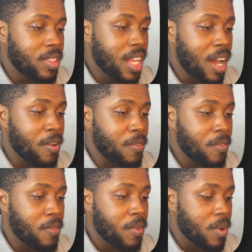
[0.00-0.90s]

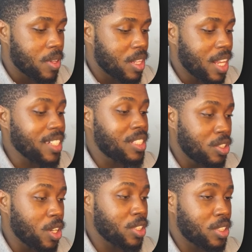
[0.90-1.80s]
now
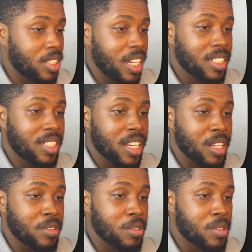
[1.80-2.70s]
let's just let's
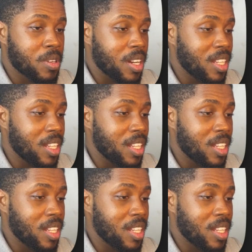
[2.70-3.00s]
take a look.